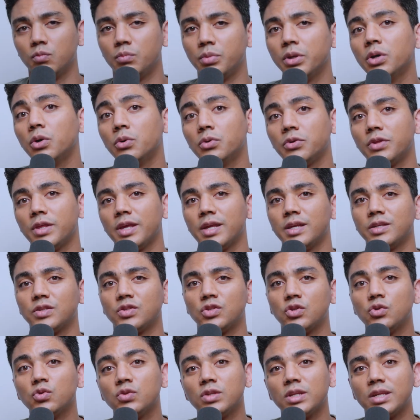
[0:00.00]
build
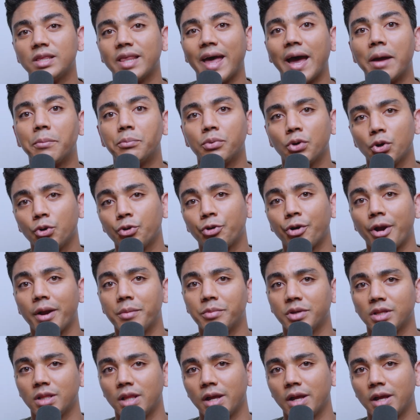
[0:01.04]
things using that programming